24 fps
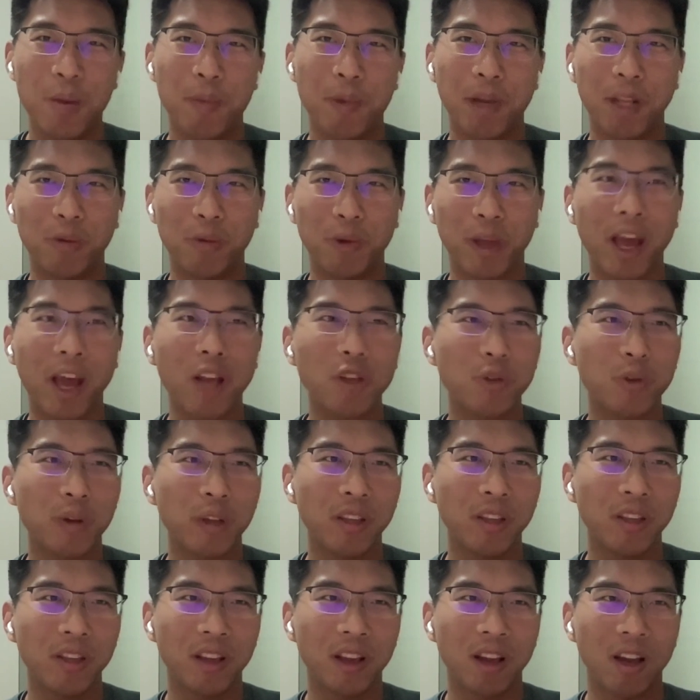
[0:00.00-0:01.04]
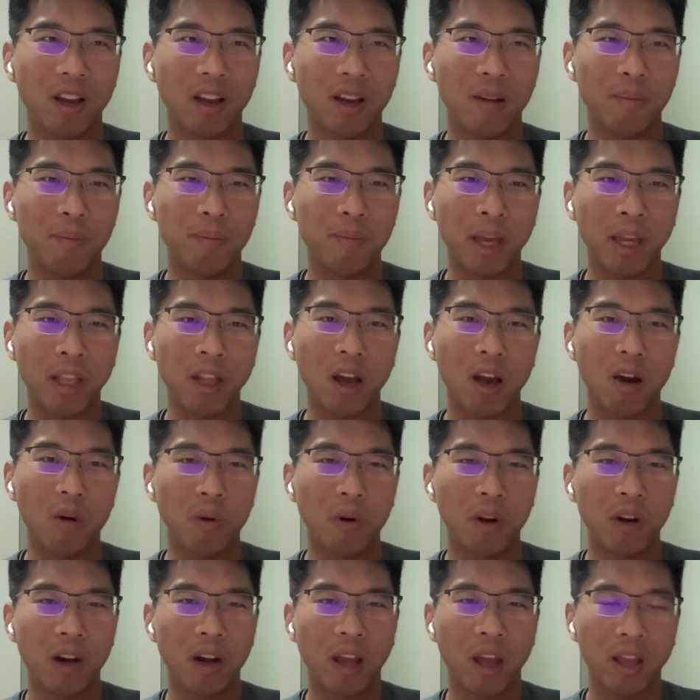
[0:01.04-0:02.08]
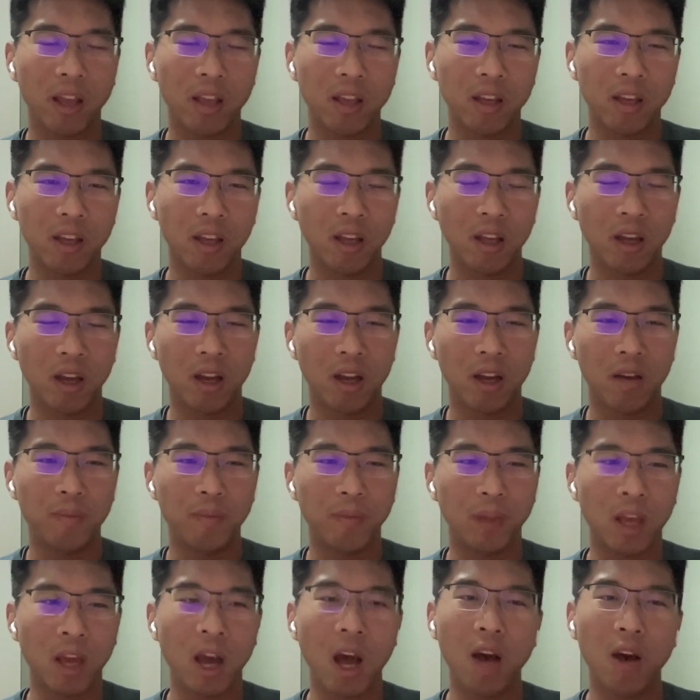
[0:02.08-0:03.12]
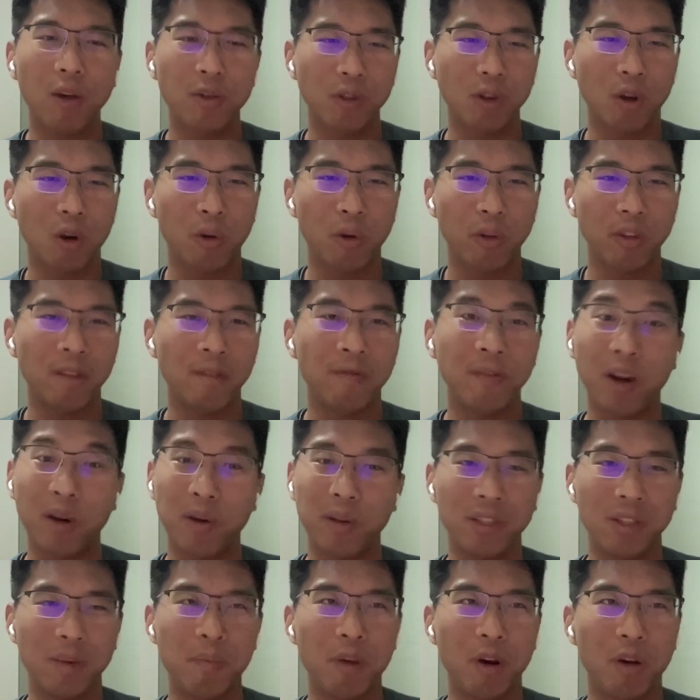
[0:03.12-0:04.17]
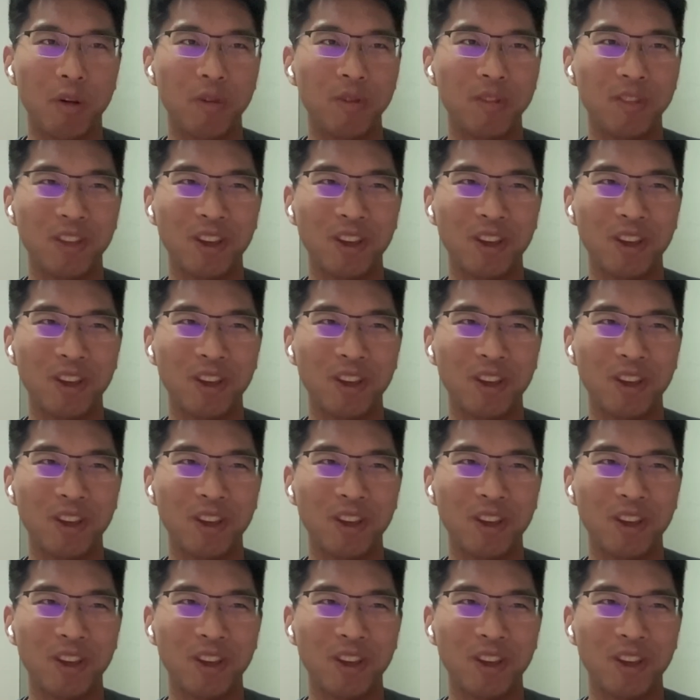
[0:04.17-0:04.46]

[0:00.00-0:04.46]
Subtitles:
But we actually made our in-house algorithm very simple.